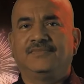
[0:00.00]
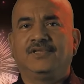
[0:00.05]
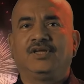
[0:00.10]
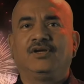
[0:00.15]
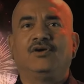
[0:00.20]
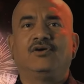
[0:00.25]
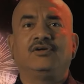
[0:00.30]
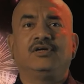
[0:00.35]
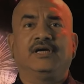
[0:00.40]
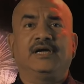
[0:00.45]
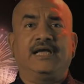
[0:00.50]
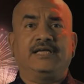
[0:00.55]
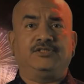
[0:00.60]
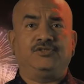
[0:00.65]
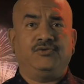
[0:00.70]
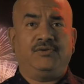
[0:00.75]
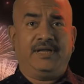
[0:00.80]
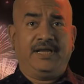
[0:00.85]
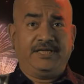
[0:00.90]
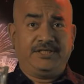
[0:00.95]

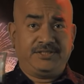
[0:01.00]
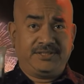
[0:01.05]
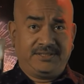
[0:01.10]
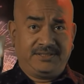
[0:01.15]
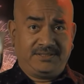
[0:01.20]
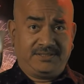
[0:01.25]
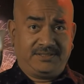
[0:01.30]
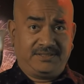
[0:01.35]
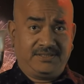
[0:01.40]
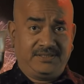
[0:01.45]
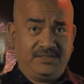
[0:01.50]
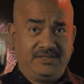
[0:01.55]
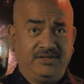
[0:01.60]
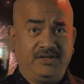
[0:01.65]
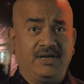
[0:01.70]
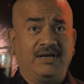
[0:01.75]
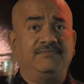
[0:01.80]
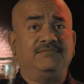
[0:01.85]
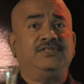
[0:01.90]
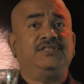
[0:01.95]
congratulations,
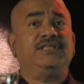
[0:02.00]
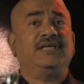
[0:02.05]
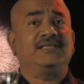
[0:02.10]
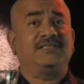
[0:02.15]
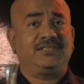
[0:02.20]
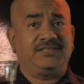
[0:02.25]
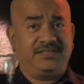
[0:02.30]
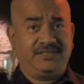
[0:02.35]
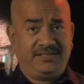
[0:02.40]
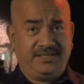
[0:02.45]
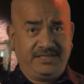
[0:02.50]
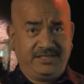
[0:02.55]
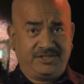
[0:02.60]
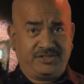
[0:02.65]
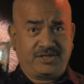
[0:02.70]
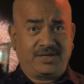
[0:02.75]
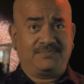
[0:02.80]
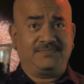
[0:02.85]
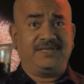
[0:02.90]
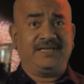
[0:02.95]
you have just
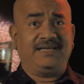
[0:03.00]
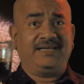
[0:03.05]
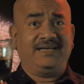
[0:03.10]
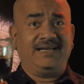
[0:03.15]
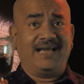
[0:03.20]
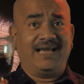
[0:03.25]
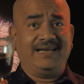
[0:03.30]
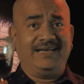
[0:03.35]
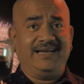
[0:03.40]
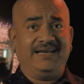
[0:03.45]
disrupted an